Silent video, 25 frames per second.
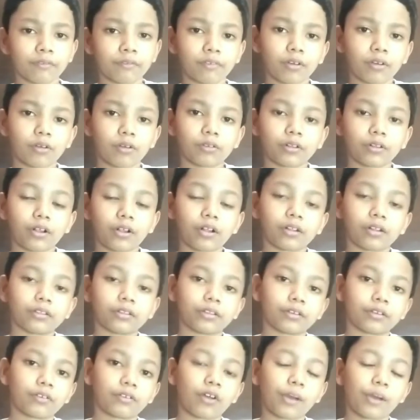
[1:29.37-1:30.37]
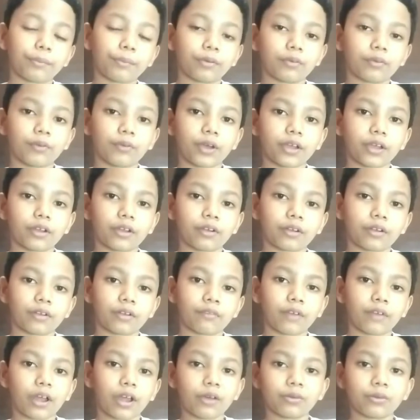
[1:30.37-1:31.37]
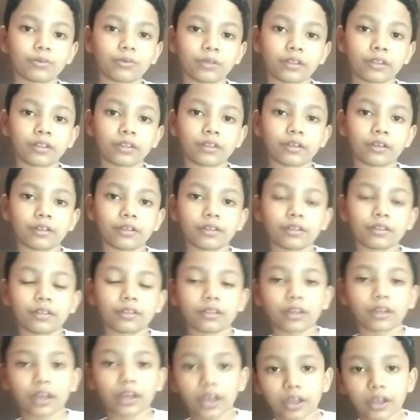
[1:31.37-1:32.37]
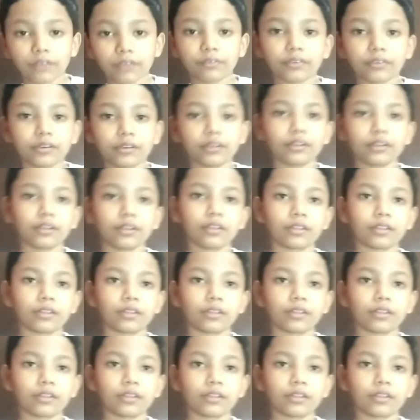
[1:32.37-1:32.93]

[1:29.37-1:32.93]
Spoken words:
roll all the copper wire around in the iron,